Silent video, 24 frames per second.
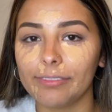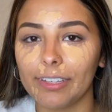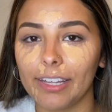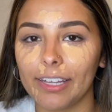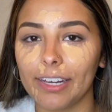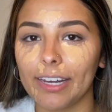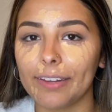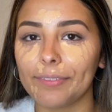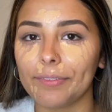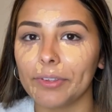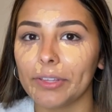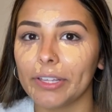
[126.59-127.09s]

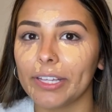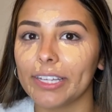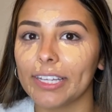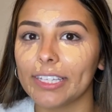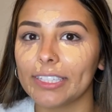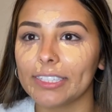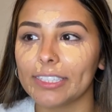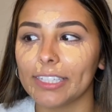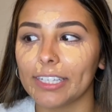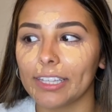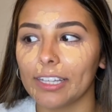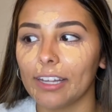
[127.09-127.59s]
and I feel like
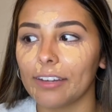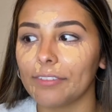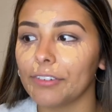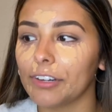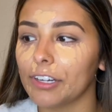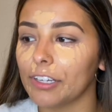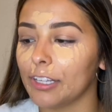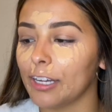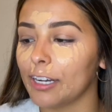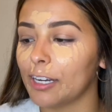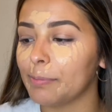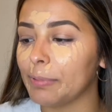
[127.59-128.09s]
it's like that
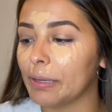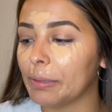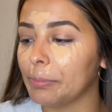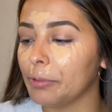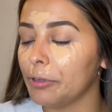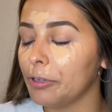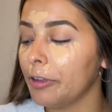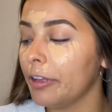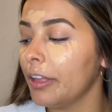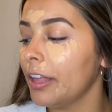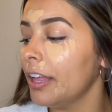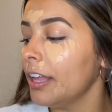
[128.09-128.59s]
for a lot of
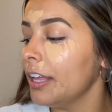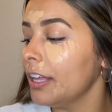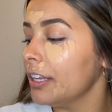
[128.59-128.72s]
people.